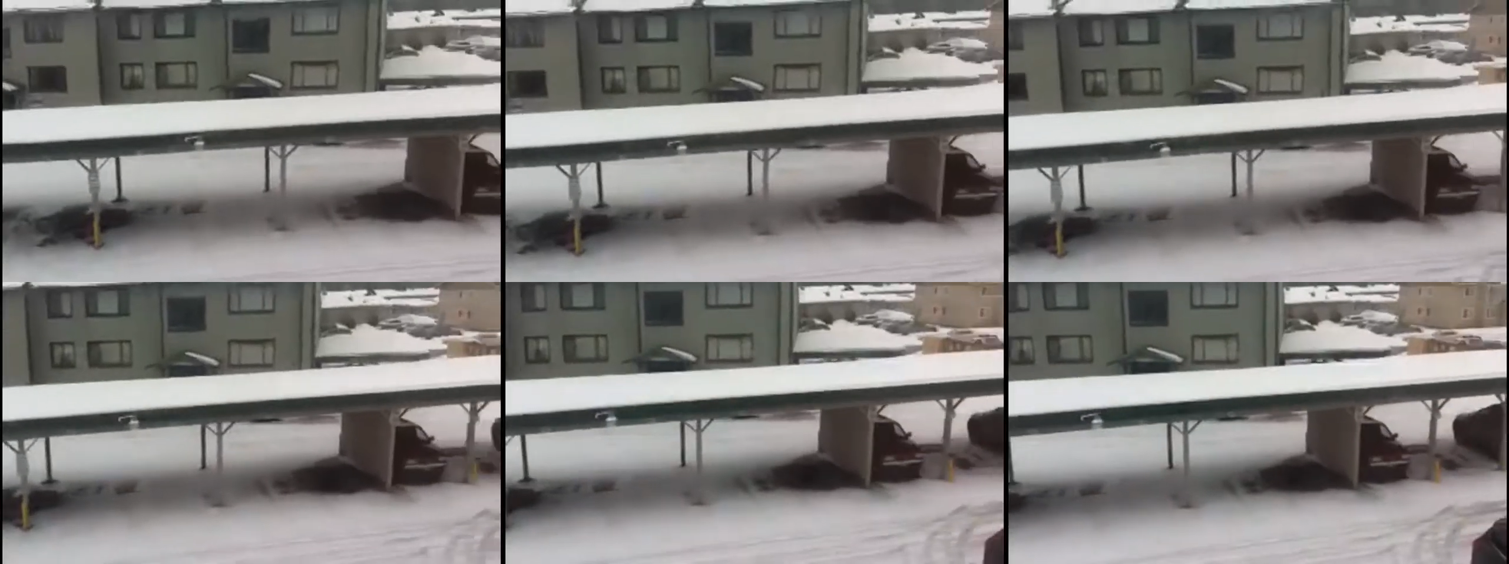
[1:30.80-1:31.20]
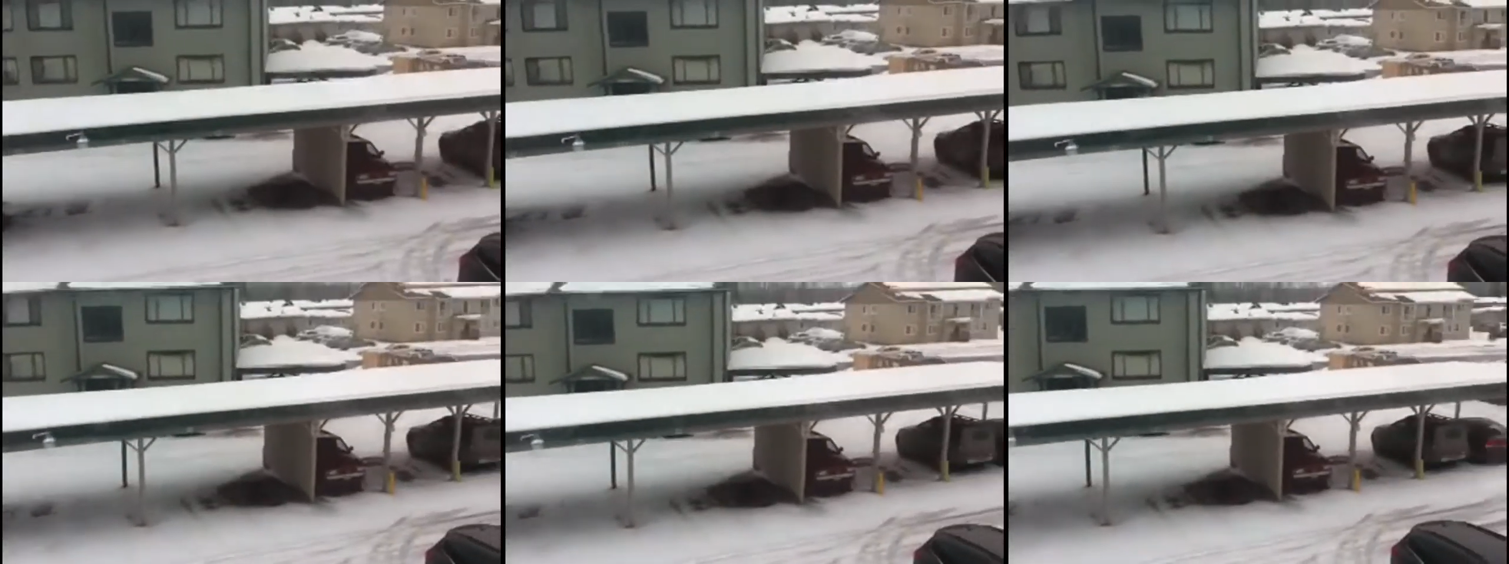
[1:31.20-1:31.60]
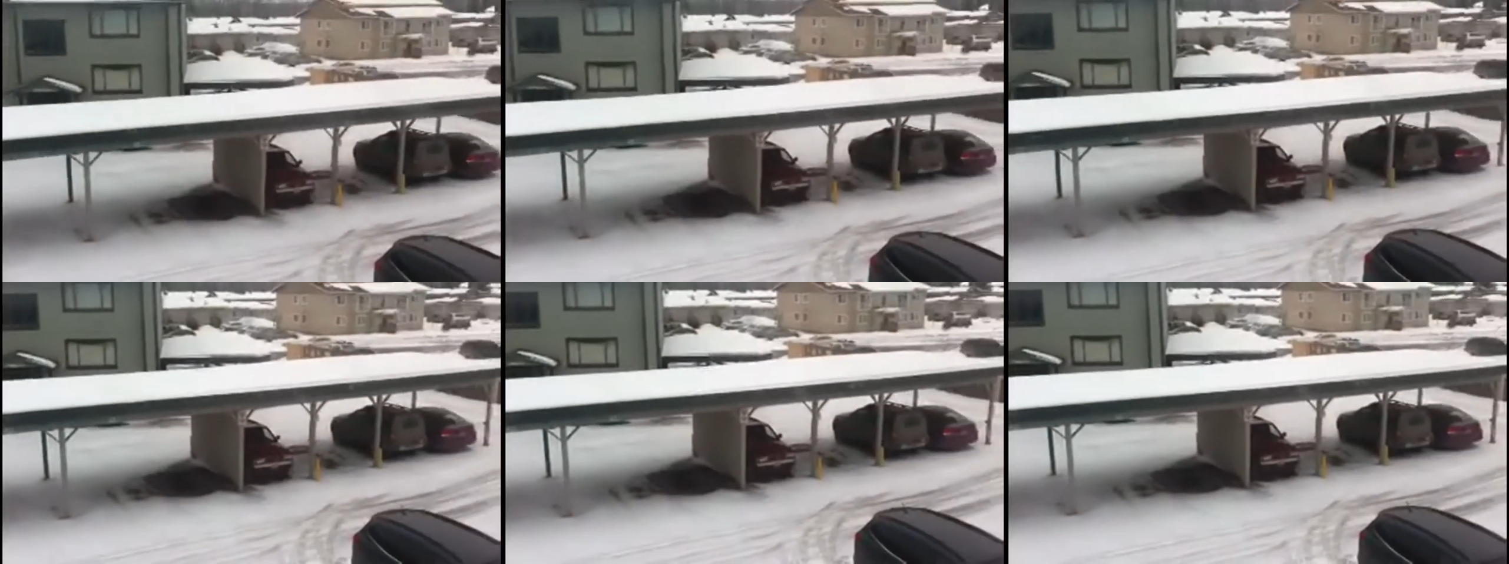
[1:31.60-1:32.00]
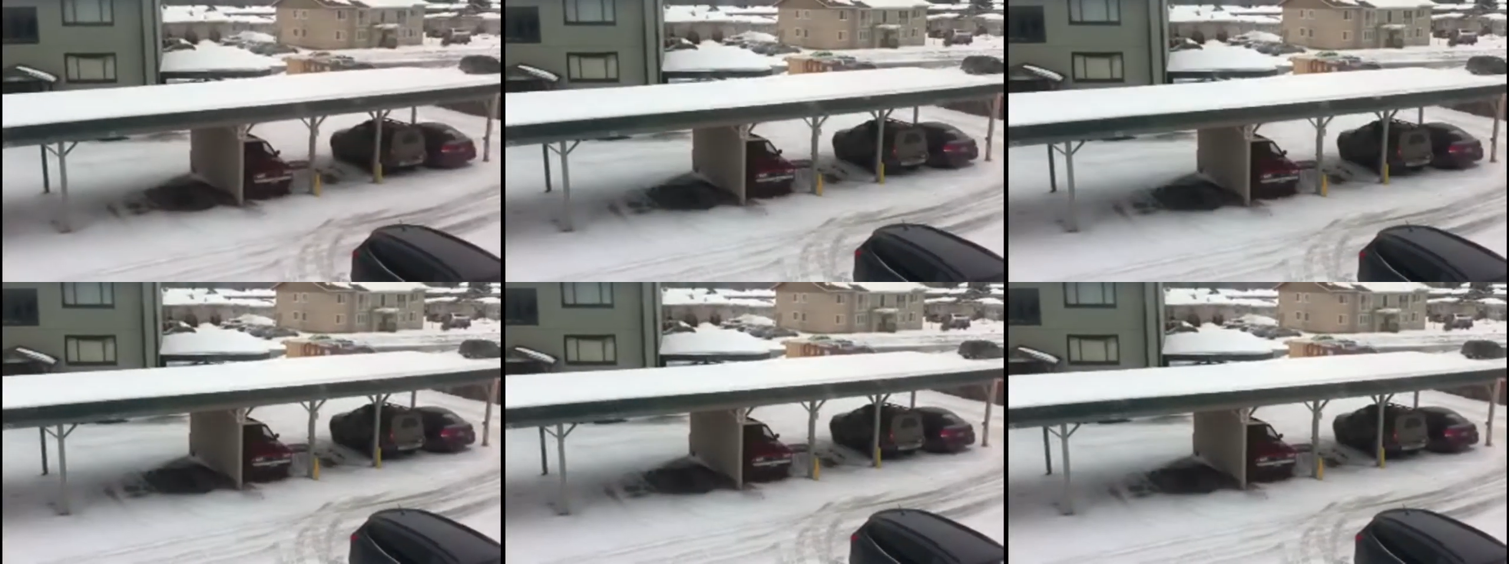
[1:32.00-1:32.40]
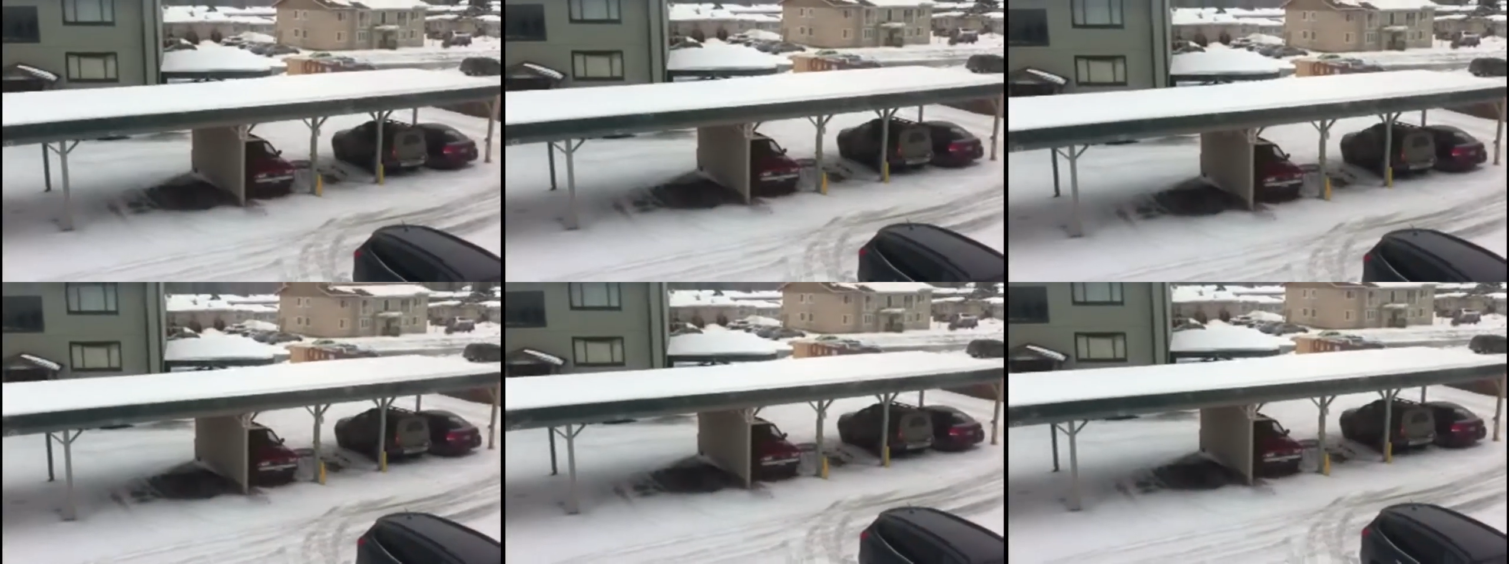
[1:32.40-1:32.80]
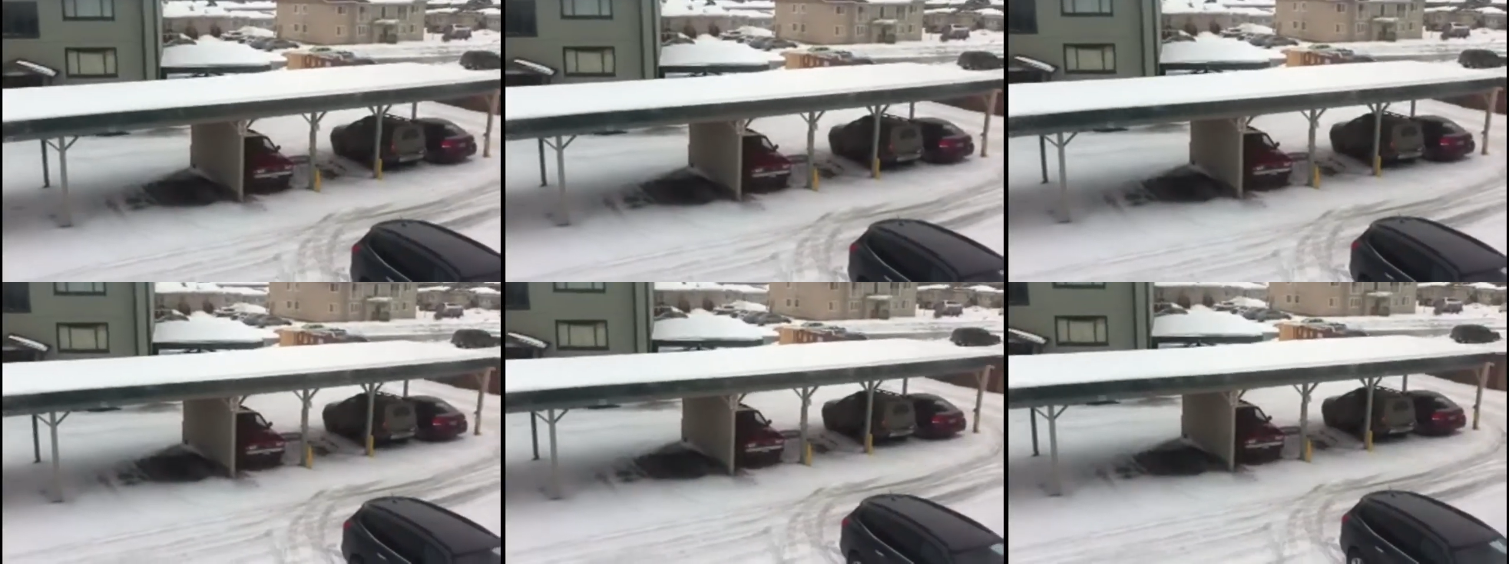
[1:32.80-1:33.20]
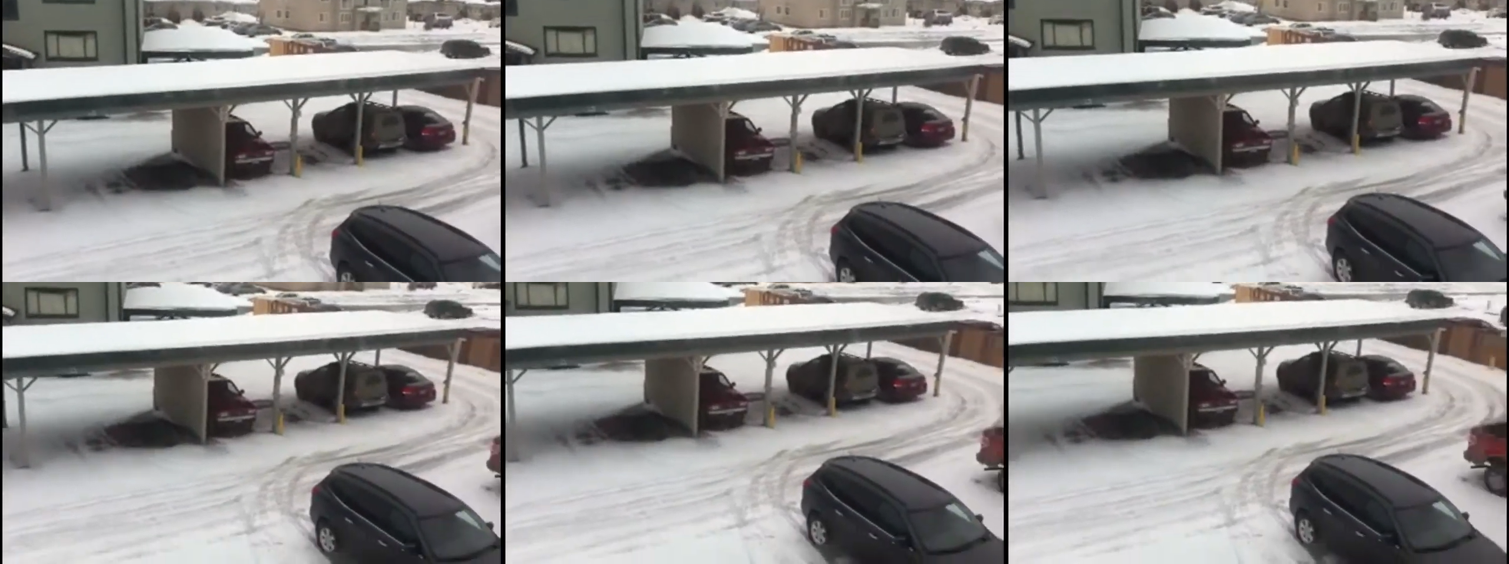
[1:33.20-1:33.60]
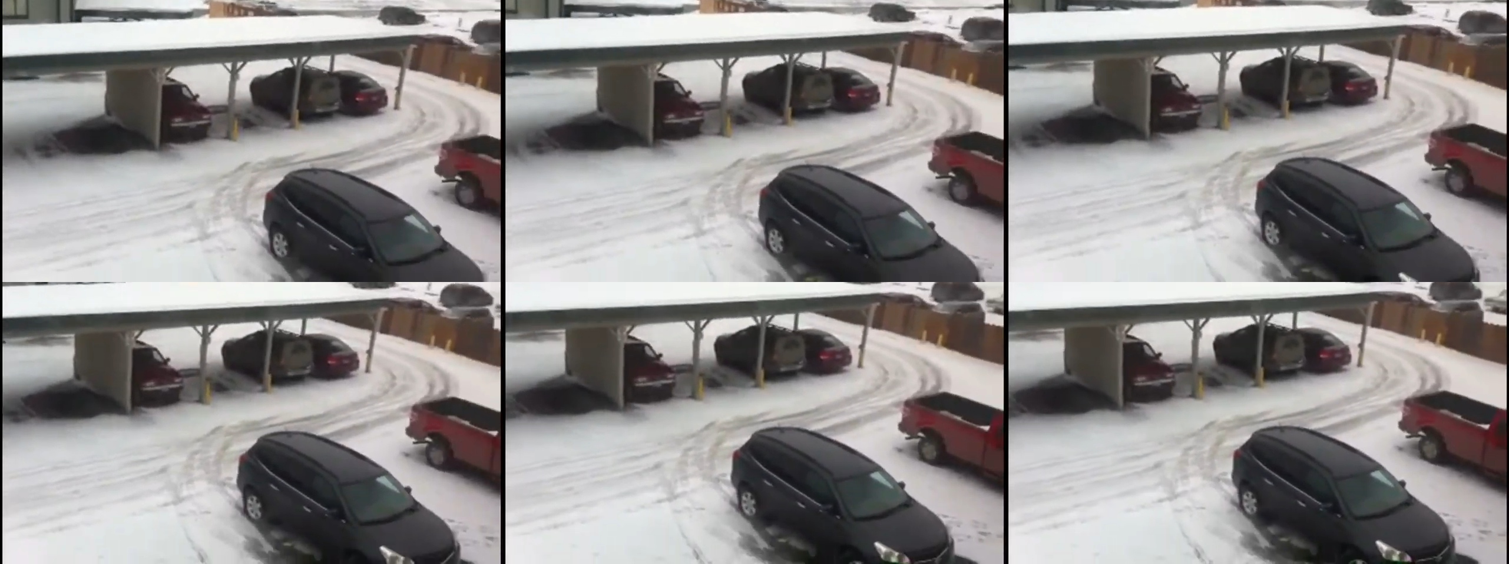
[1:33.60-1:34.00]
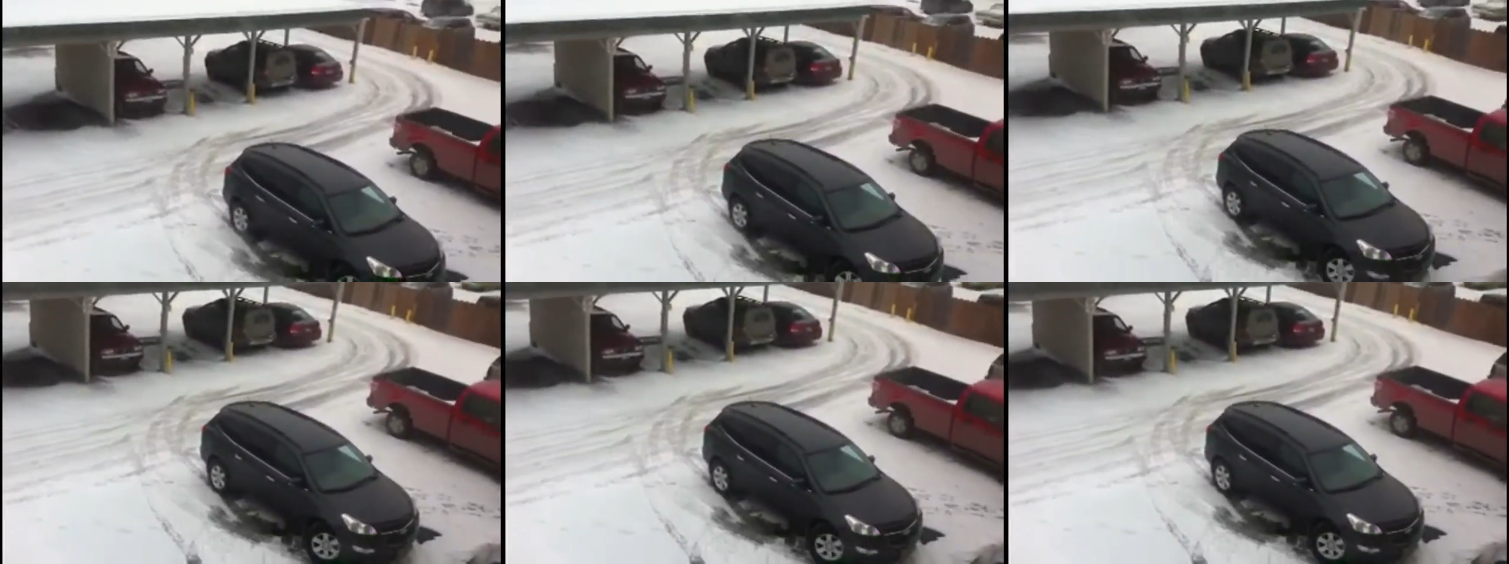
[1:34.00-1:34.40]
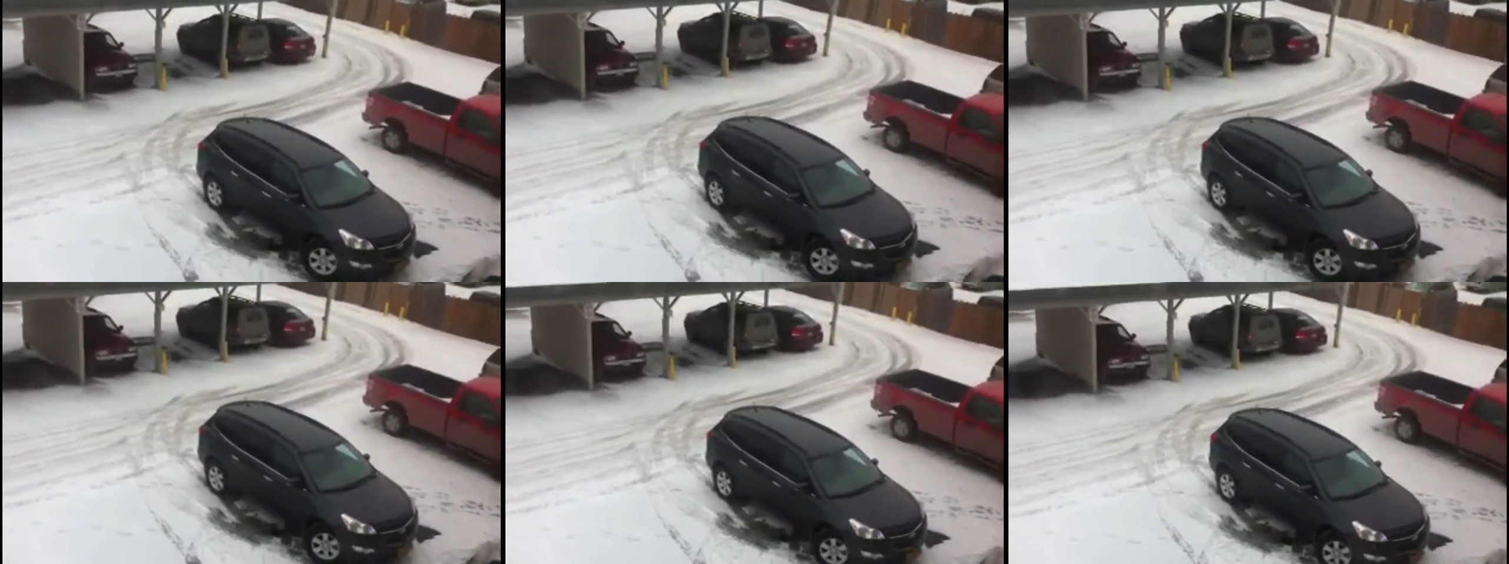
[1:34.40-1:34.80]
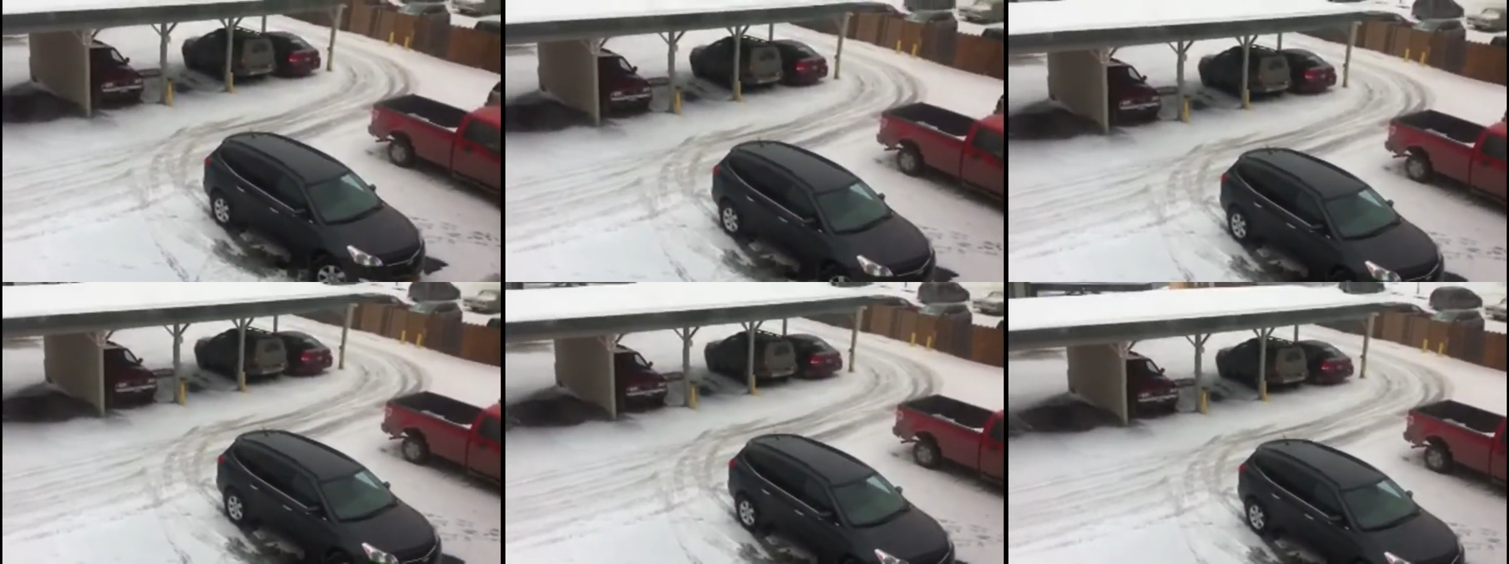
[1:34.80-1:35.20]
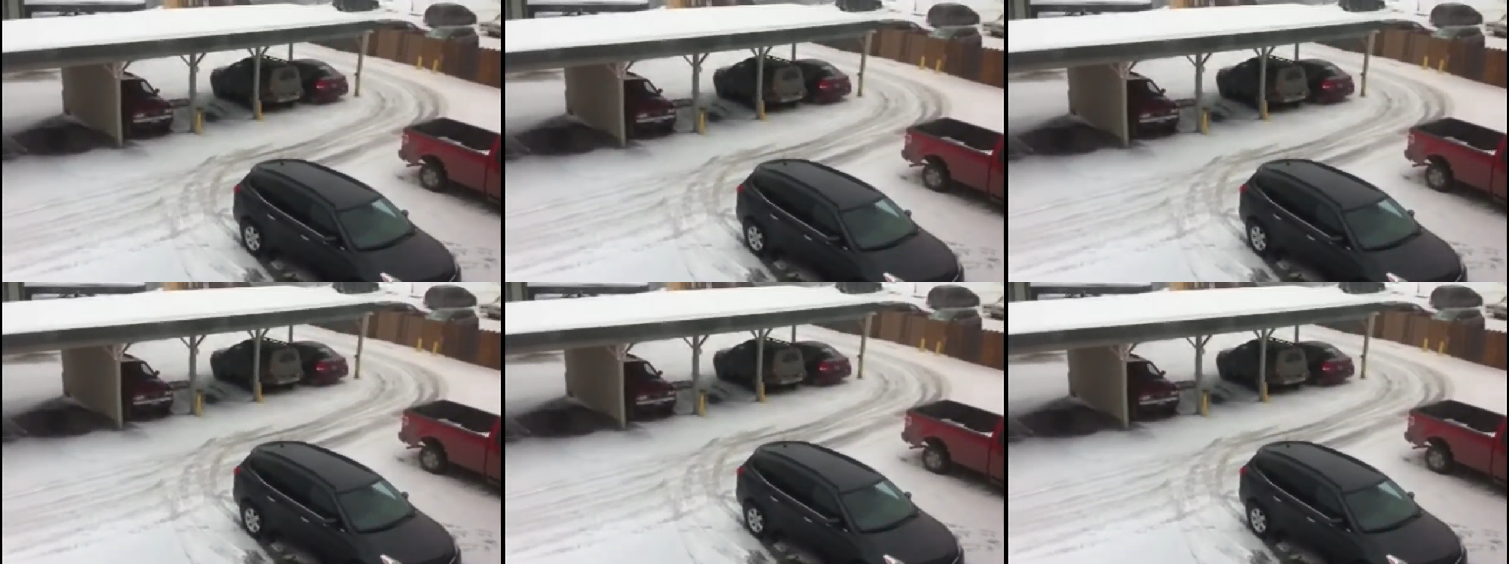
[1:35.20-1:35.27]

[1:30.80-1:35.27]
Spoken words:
Nobody's mouth can be seen.